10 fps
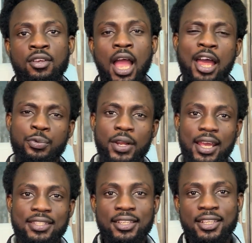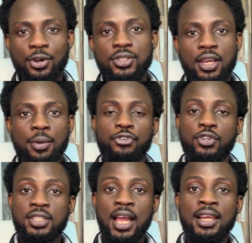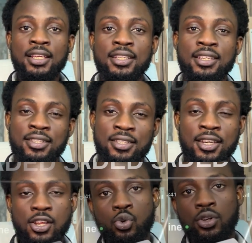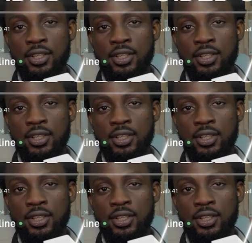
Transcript: And when I say downtime, for Starlink it's network